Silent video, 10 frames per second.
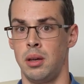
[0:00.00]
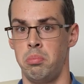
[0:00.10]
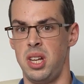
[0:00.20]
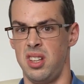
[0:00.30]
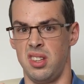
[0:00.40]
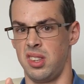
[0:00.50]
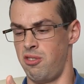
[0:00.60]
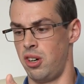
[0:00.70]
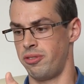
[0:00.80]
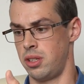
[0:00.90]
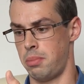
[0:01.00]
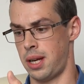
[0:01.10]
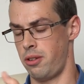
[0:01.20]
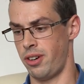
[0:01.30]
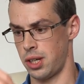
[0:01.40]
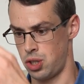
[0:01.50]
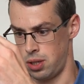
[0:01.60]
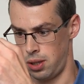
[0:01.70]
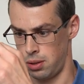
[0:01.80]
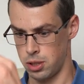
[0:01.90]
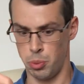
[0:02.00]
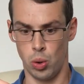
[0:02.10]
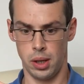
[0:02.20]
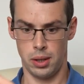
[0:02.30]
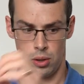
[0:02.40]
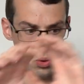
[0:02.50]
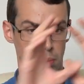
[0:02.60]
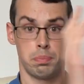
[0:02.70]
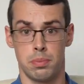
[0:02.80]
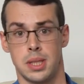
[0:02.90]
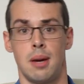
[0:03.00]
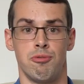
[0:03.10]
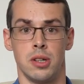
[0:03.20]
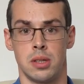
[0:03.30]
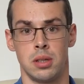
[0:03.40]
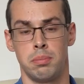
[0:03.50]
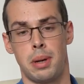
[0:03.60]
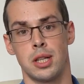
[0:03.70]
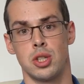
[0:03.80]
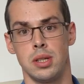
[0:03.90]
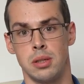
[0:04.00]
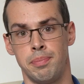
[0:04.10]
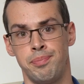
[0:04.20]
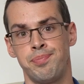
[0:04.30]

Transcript: meaning that they're often manufactured in smaller or separate batches.